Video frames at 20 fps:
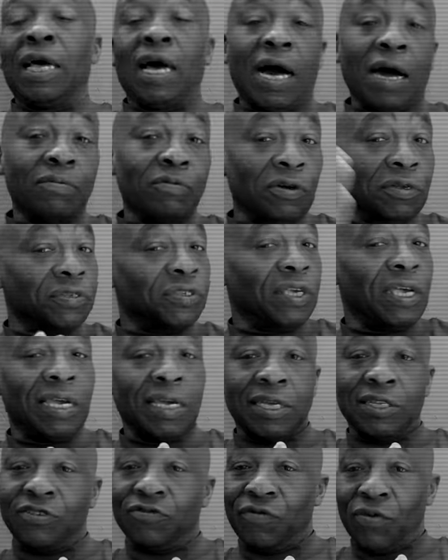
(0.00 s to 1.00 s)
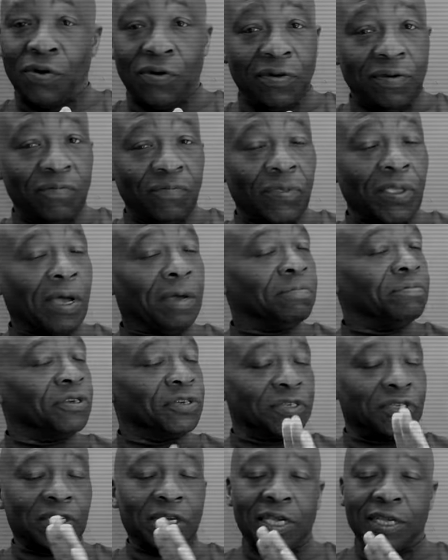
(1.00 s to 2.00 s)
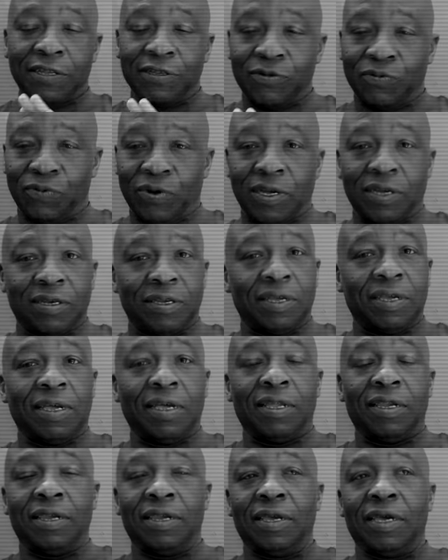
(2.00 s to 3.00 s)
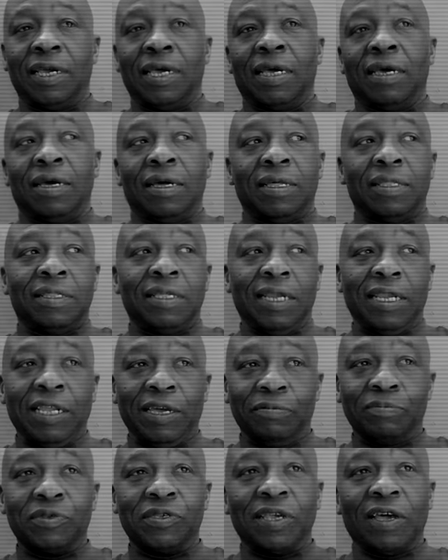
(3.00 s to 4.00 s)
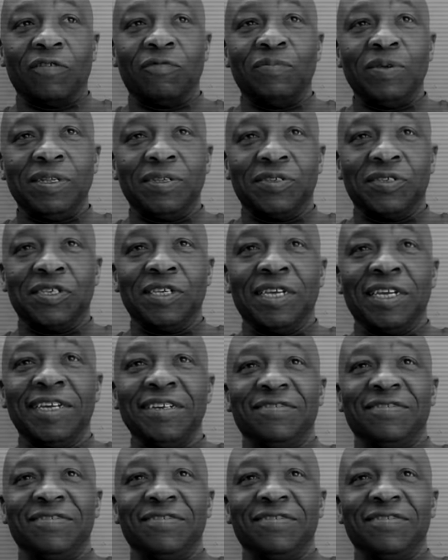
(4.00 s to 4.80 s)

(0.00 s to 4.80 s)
I'm not saying it's wrong, I'm just saying it's weird. And the lips I've been seeing